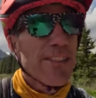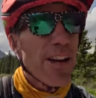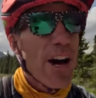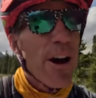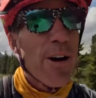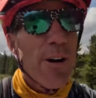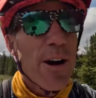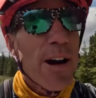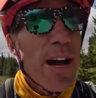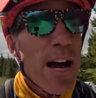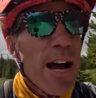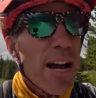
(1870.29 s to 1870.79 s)

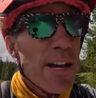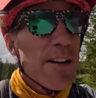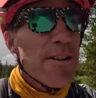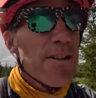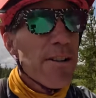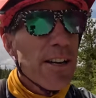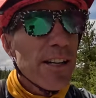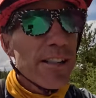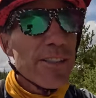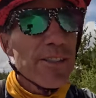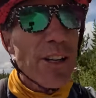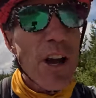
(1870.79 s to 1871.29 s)
So
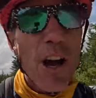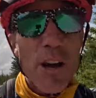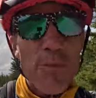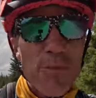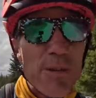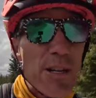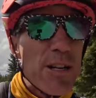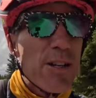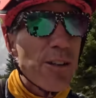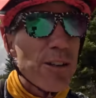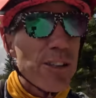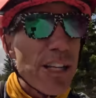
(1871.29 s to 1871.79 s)
you just
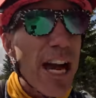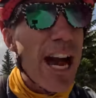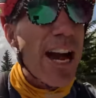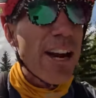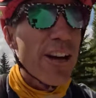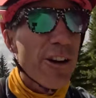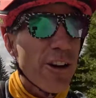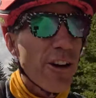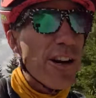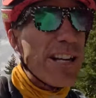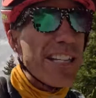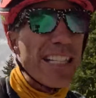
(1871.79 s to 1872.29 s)
told me you
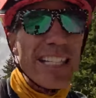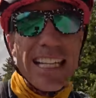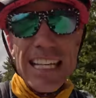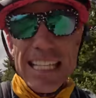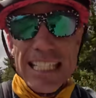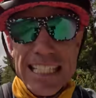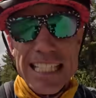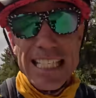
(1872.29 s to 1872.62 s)
saw a grizzly